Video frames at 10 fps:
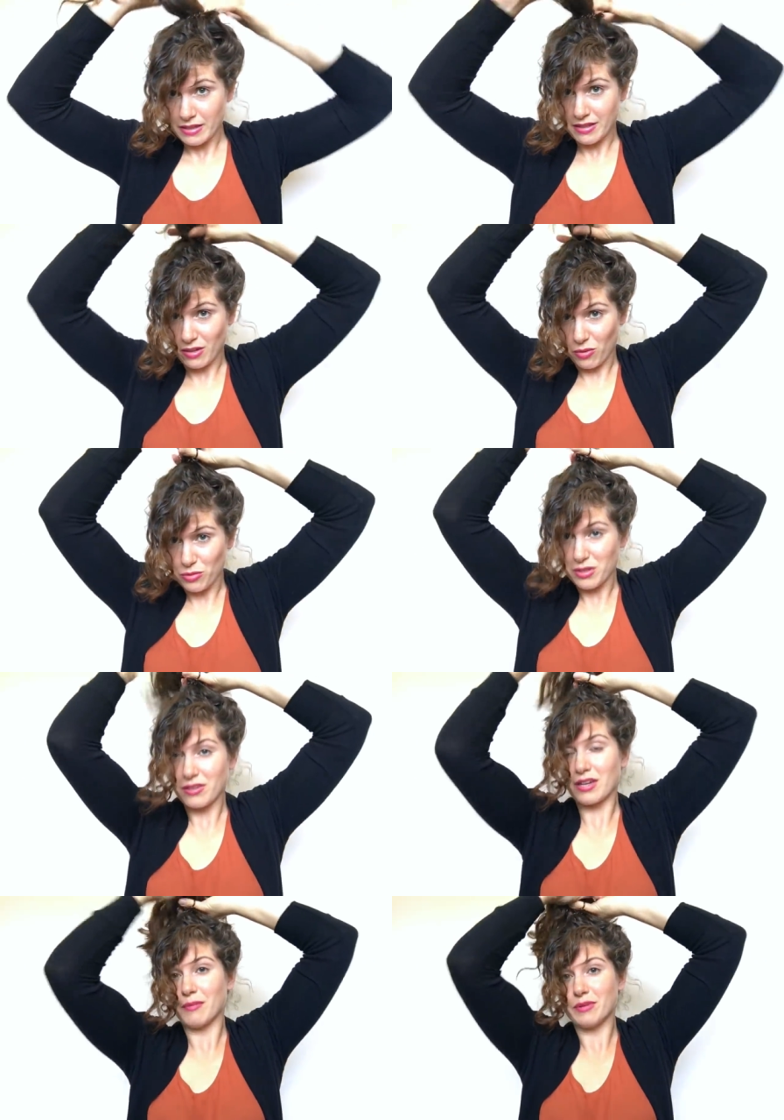And the only
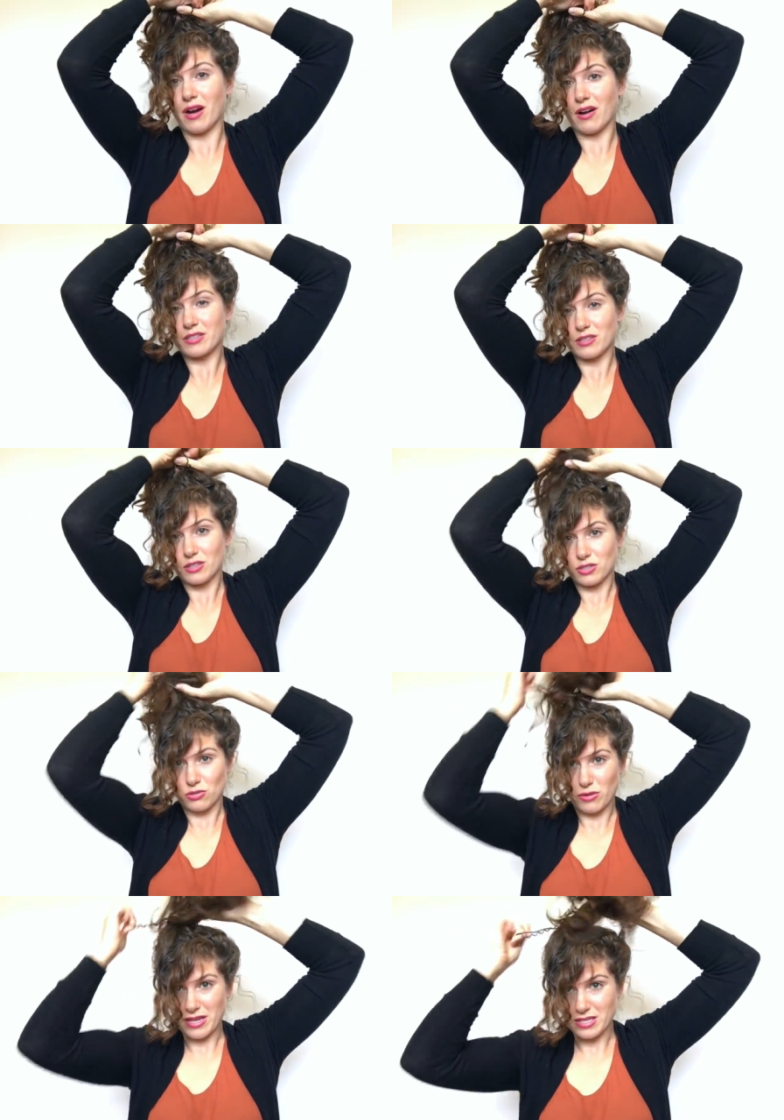thing I'm not going to
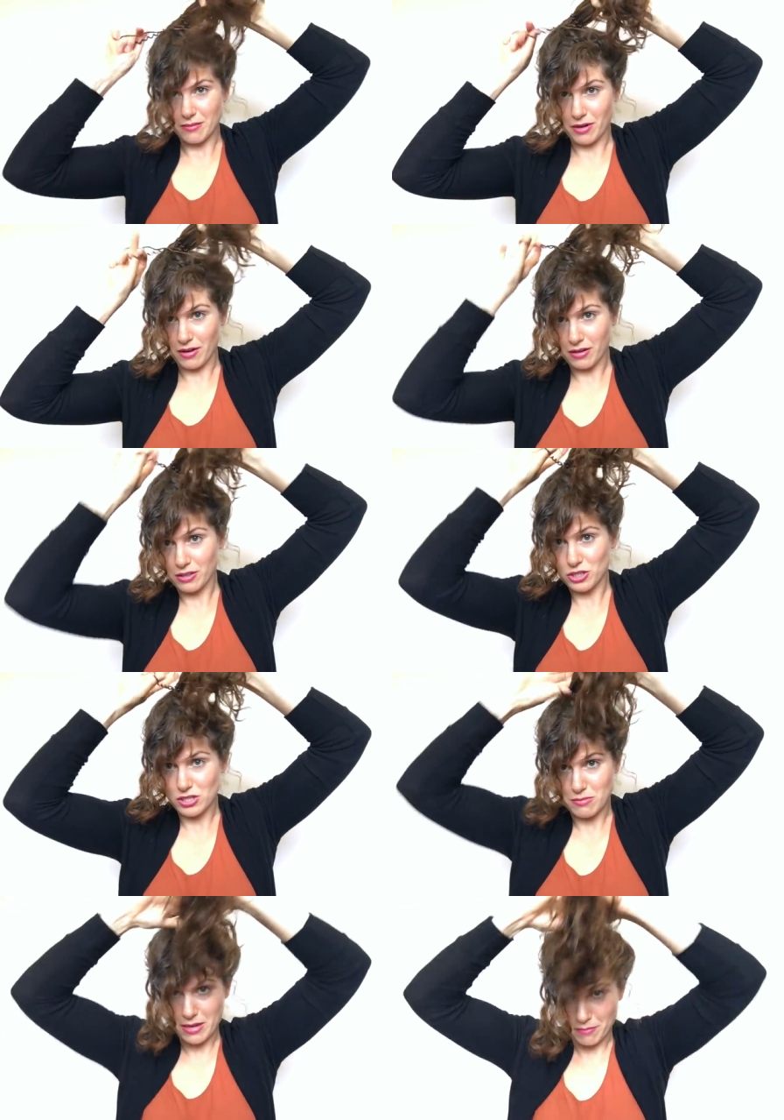do is I'm not going to
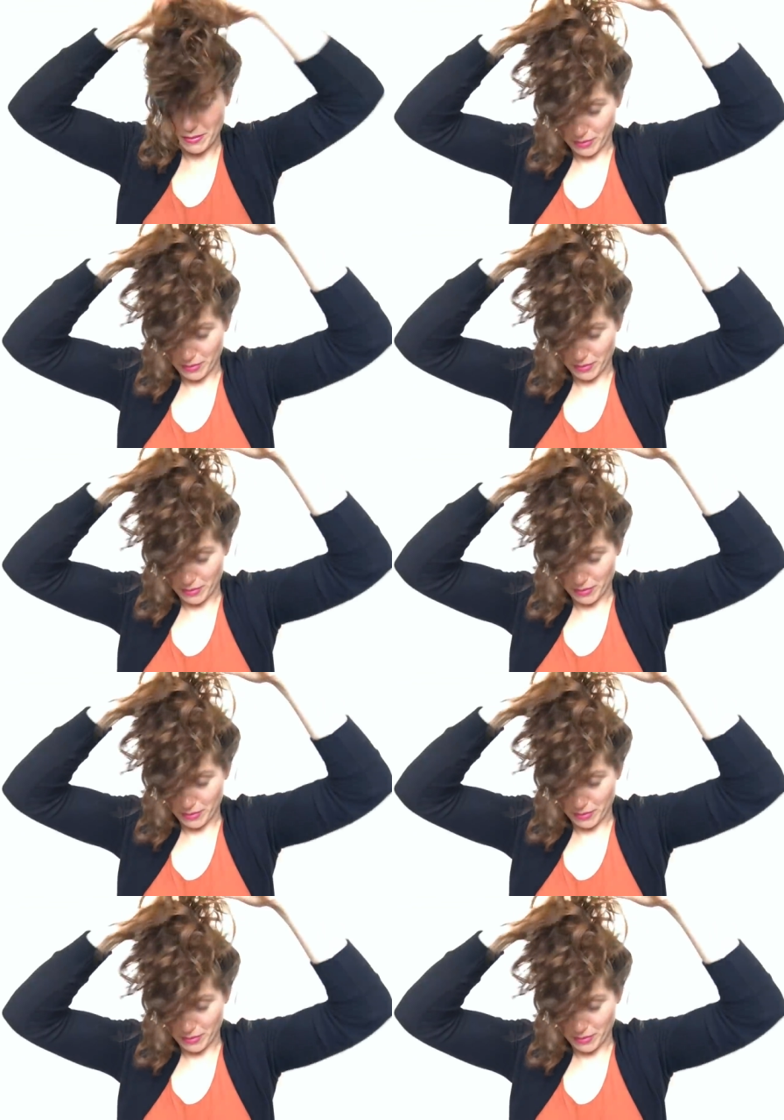just make my